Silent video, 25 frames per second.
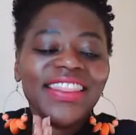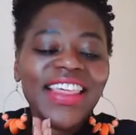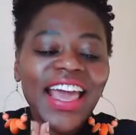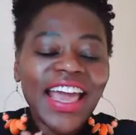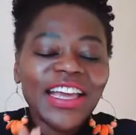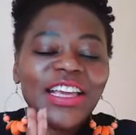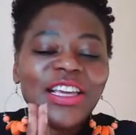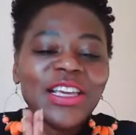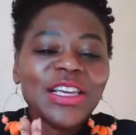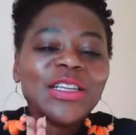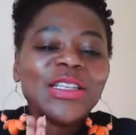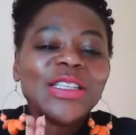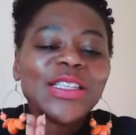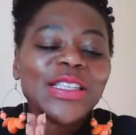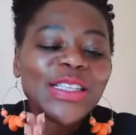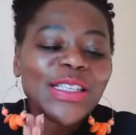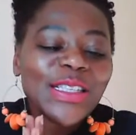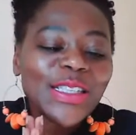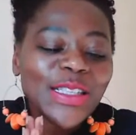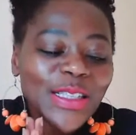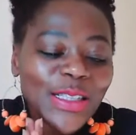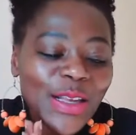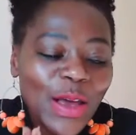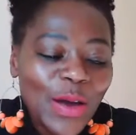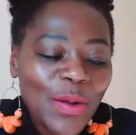Thank you
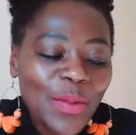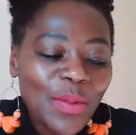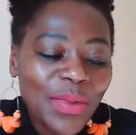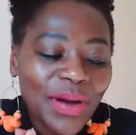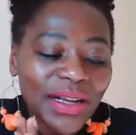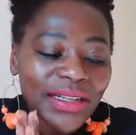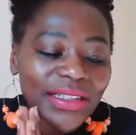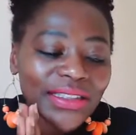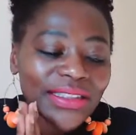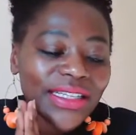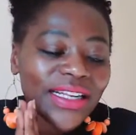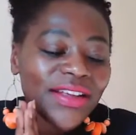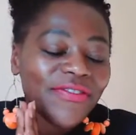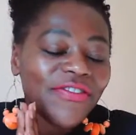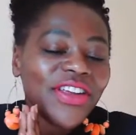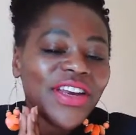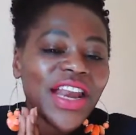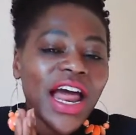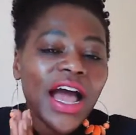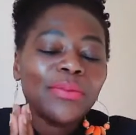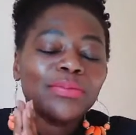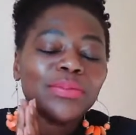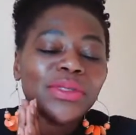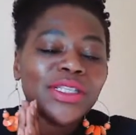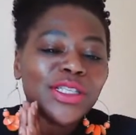so much,
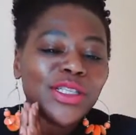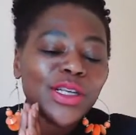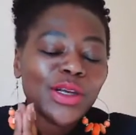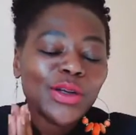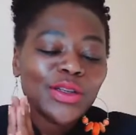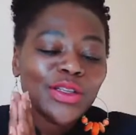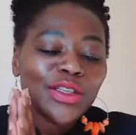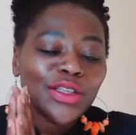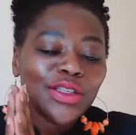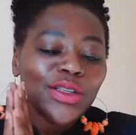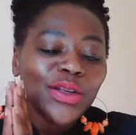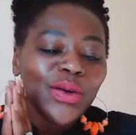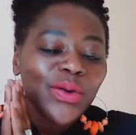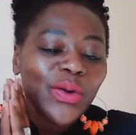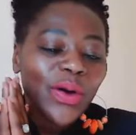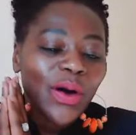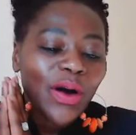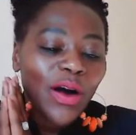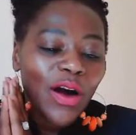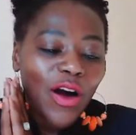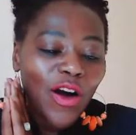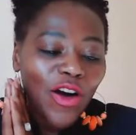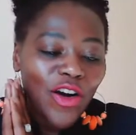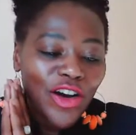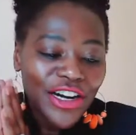Stephen. I'm
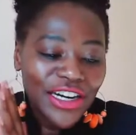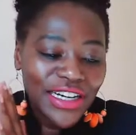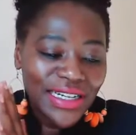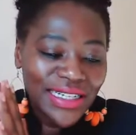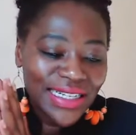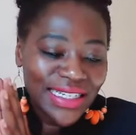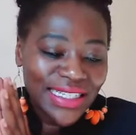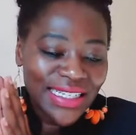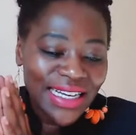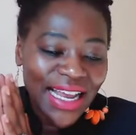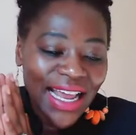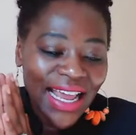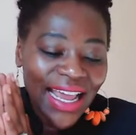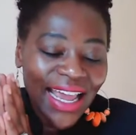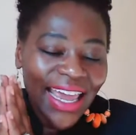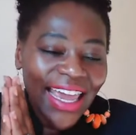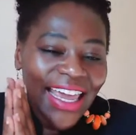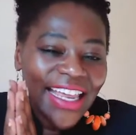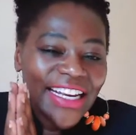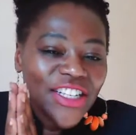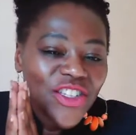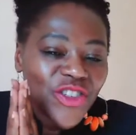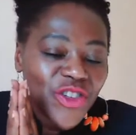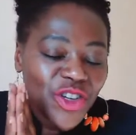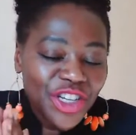so honored.
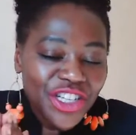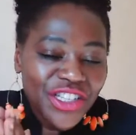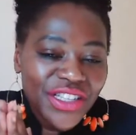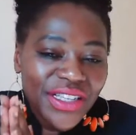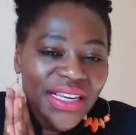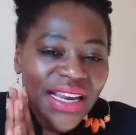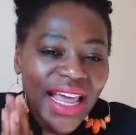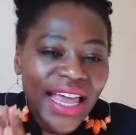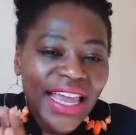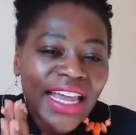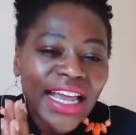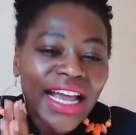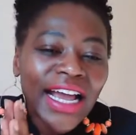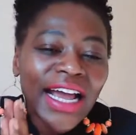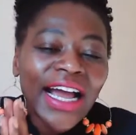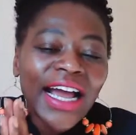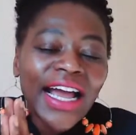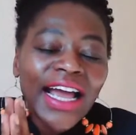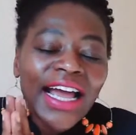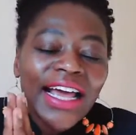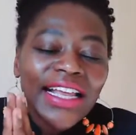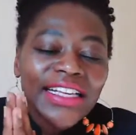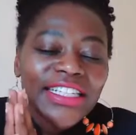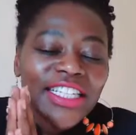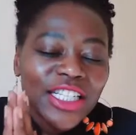And just like
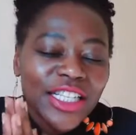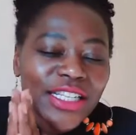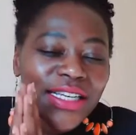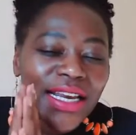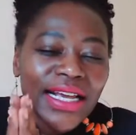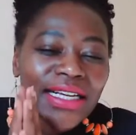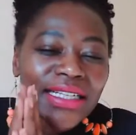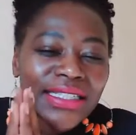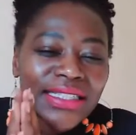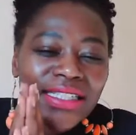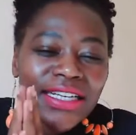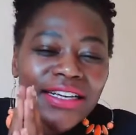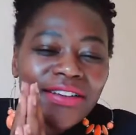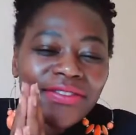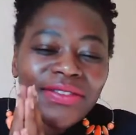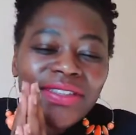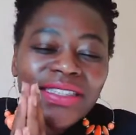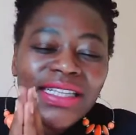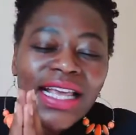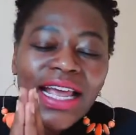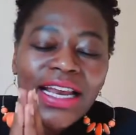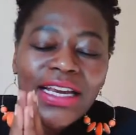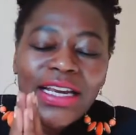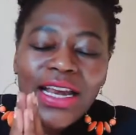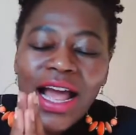
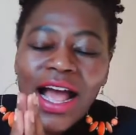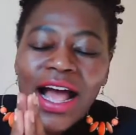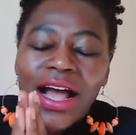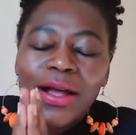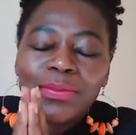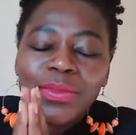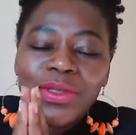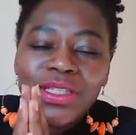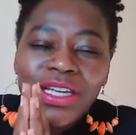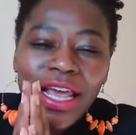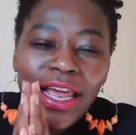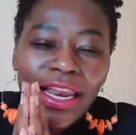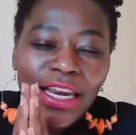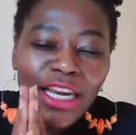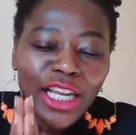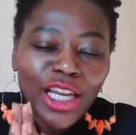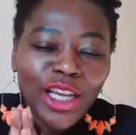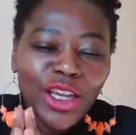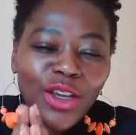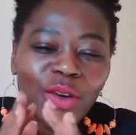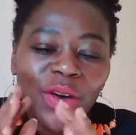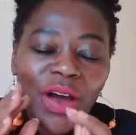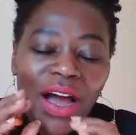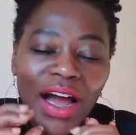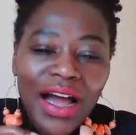Steve said, I'm
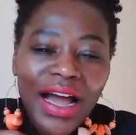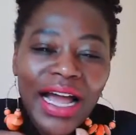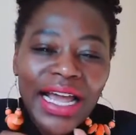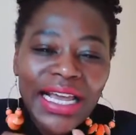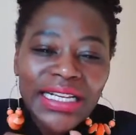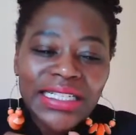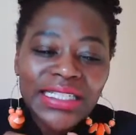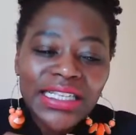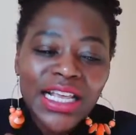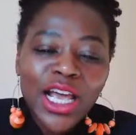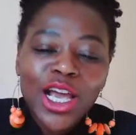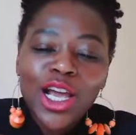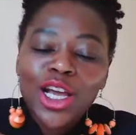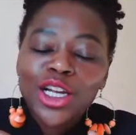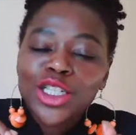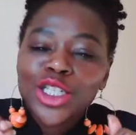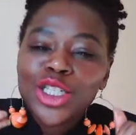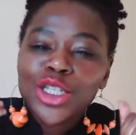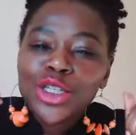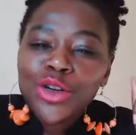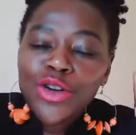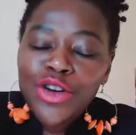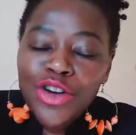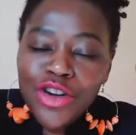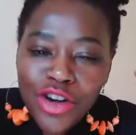telling you guys,
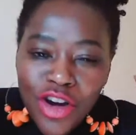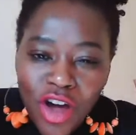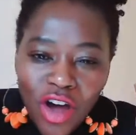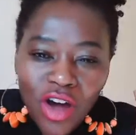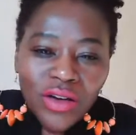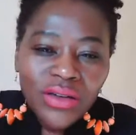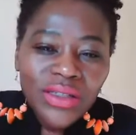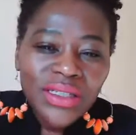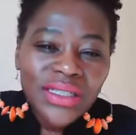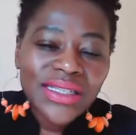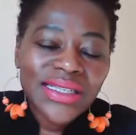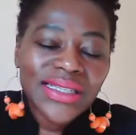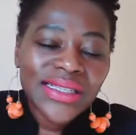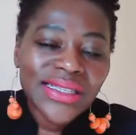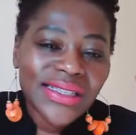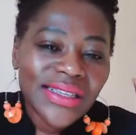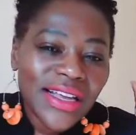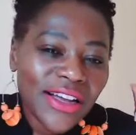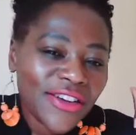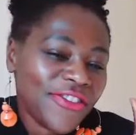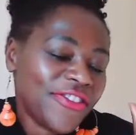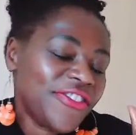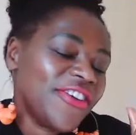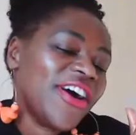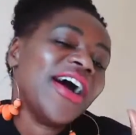do not
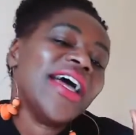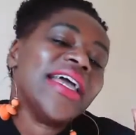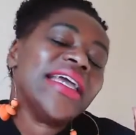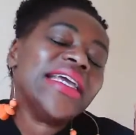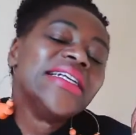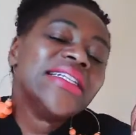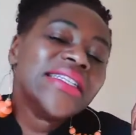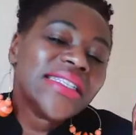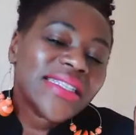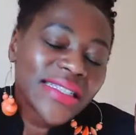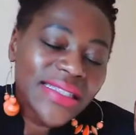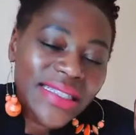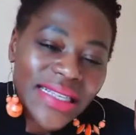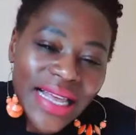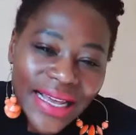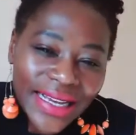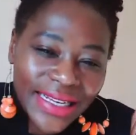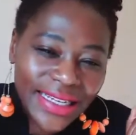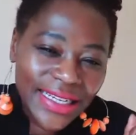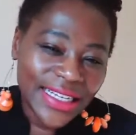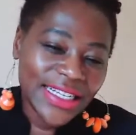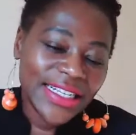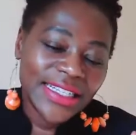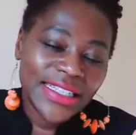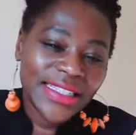suffer in
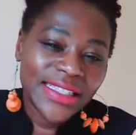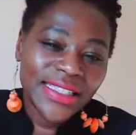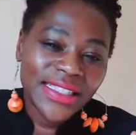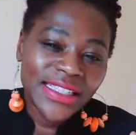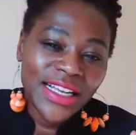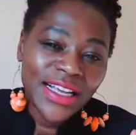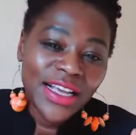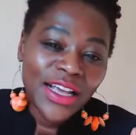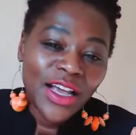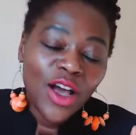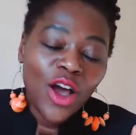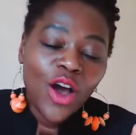silence.